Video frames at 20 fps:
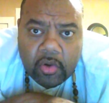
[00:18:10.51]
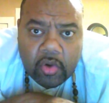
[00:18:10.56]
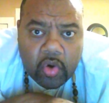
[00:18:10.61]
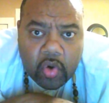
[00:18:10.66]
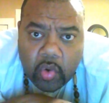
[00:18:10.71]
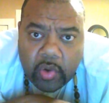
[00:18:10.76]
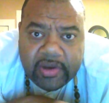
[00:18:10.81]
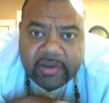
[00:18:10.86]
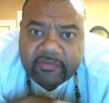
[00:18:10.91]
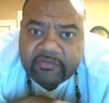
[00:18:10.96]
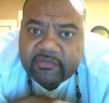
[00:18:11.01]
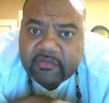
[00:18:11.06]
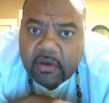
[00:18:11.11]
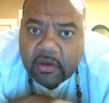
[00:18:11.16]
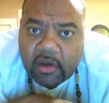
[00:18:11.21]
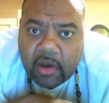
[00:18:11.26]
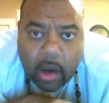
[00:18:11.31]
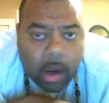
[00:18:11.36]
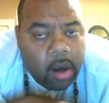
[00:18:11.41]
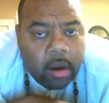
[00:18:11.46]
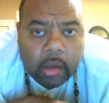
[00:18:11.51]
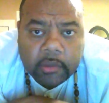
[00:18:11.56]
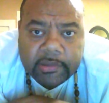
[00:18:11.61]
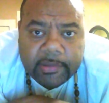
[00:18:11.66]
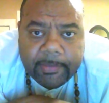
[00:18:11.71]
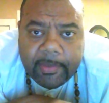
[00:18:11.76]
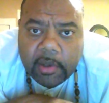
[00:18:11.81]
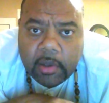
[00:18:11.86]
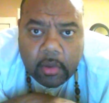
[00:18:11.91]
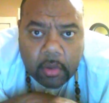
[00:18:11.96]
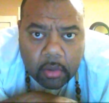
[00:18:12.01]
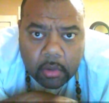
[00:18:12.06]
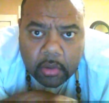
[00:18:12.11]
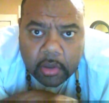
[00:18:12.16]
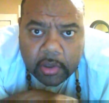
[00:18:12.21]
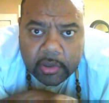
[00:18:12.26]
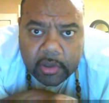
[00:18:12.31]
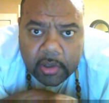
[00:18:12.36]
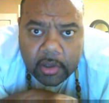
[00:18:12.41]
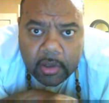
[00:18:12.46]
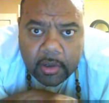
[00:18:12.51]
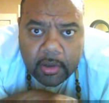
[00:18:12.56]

who is called of the Lord,